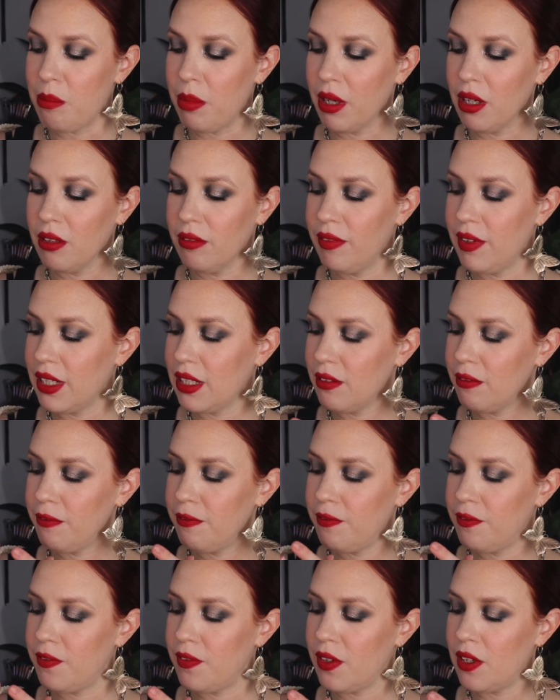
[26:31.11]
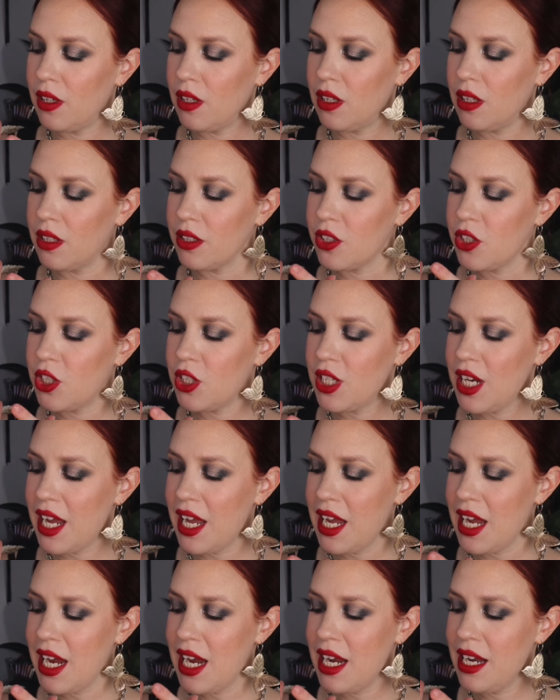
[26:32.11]
perfect fall
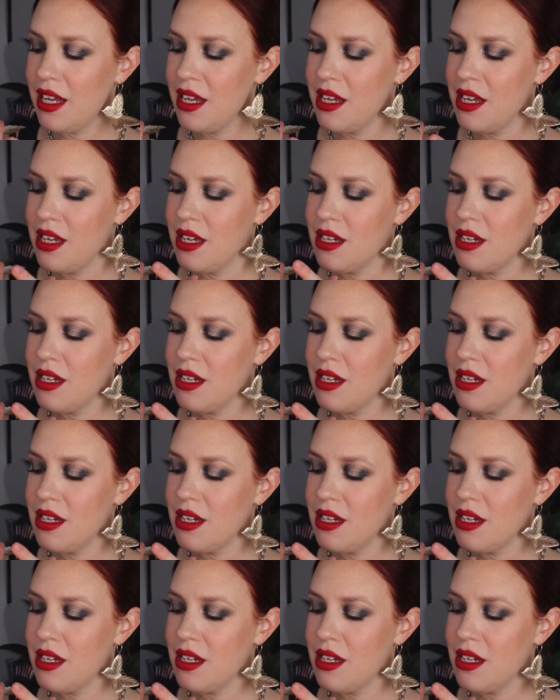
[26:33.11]
shade.